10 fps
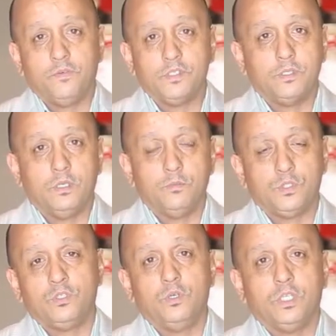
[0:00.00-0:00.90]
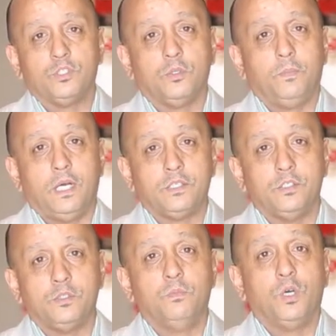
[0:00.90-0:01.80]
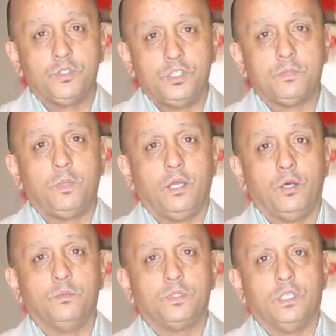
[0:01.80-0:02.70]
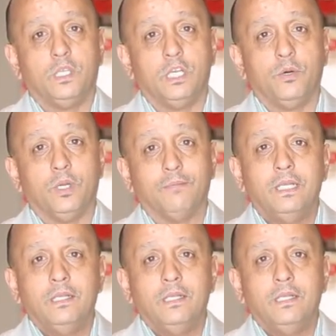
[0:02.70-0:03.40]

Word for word: of this home certainly surpasses most display homes in the area.